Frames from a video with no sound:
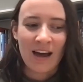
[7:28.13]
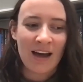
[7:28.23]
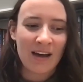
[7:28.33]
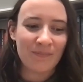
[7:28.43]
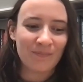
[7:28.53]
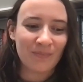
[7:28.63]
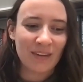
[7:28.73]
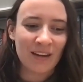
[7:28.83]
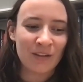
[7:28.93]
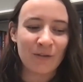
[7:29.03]

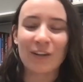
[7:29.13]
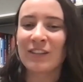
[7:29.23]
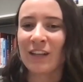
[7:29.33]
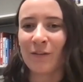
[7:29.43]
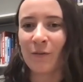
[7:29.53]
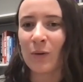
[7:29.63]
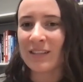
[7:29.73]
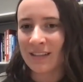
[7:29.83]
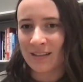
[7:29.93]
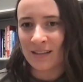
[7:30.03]
a diversity of
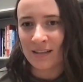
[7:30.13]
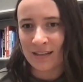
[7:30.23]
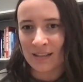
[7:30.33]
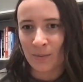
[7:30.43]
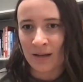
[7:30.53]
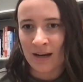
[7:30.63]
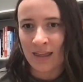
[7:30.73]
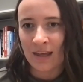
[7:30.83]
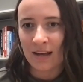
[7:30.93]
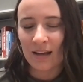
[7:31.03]
voices in the discipline. I
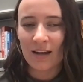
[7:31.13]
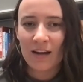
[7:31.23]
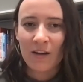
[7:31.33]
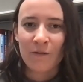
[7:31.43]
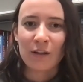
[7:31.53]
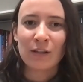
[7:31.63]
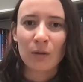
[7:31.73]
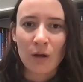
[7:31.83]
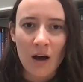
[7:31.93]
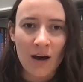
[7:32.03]
think for so
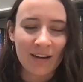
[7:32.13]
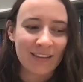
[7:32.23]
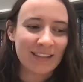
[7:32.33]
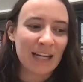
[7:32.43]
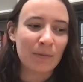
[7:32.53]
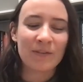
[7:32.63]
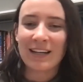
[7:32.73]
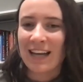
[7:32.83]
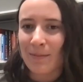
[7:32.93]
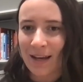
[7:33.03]
long, this type of
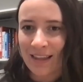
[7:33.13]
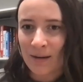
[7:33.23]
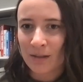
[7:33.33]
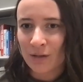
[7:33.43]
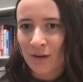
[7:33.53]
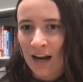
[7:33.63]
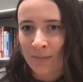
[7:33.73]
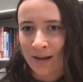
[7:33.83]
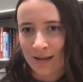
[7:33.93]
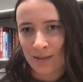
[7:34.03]
dynamic that I'm
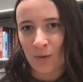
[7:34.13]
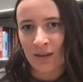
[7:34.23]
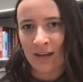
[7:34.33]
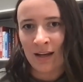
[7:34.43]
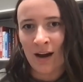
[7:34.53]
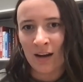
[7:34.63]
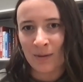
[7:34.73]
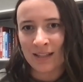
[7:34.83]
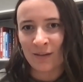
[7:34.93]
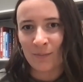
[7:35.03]
describing is one that
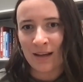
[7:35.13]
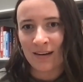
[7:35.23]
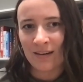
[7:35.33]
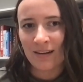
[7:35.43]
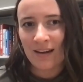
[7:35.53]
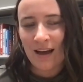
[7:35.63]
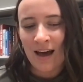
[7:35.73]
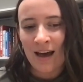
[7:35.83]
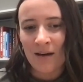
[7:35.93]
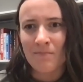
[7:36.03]
economists have been
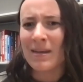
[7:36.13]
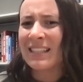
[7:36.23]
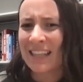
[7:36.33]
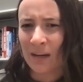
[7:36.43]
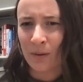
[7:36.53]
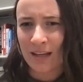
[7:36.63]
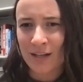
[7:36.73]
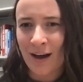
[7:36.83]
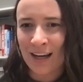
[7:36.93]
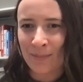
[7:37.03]
missing when they
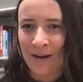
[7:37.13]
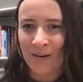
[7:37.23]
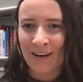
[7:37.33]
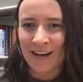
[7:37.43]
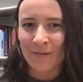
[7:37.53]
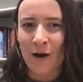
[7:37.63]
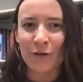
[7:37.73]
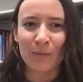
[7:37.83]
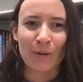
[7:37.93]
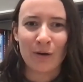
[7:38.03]
talk about kind of
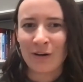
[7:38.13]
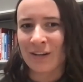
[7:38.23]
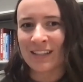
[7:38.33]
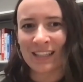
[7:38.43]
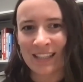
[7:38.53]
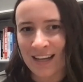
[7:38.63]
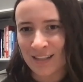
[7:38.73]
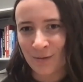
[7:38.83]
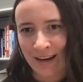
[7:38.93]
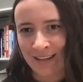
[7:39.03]
entrepreneurial
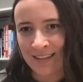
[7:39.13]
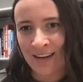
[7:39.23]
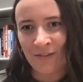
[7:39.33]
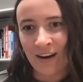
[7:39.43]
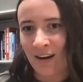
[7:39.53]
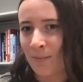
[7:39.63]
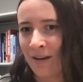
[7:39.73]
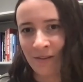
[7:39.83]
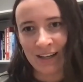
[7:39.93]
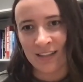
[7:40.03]
success rates that vary
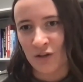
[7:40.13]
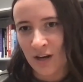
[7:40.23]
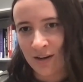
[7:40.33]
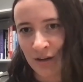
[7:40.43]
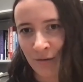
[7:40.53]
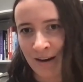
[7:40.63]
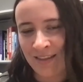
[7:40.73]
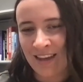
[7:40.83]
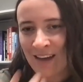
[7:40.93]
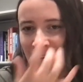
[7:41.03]
by race and gender, right?
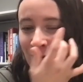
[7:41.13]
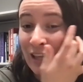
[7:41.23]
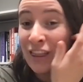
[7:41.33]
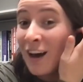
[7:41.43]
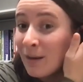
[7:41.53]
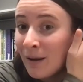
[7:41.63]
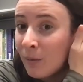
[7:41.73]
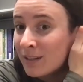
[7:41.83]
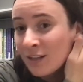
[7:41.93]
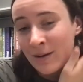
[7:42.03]
They haven't really thought about
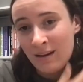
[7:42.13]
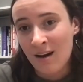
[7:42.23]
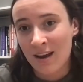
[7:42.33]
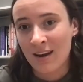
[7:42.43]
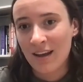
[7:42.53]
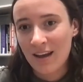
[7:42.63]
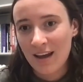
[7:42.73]
what's going on